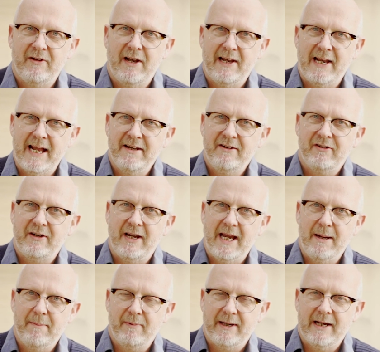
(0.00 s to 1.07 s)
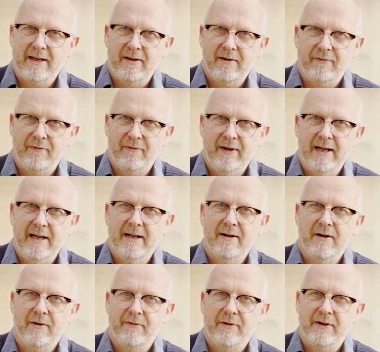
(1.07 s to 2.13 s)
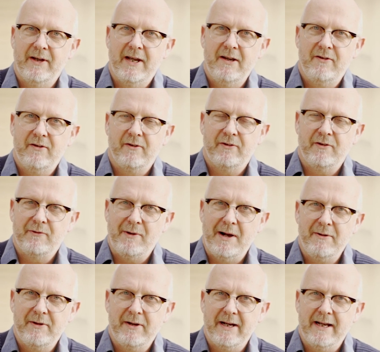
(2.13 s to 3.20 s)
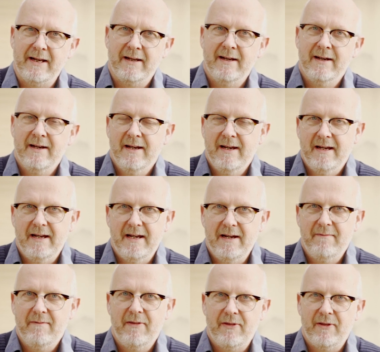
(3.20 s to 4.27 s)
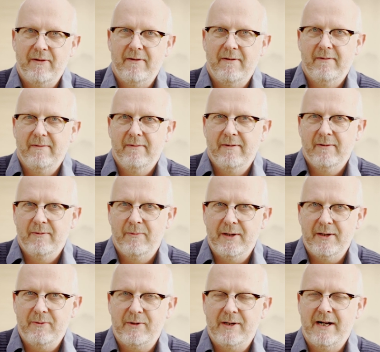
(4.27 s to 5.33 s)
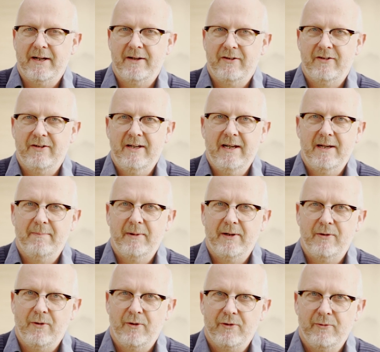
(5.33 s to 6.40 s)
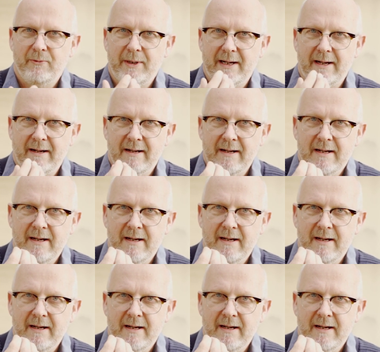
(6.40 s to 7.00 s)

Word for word: the landscape, get the feeling of the nature surrounding it, even when you can't see it, because we are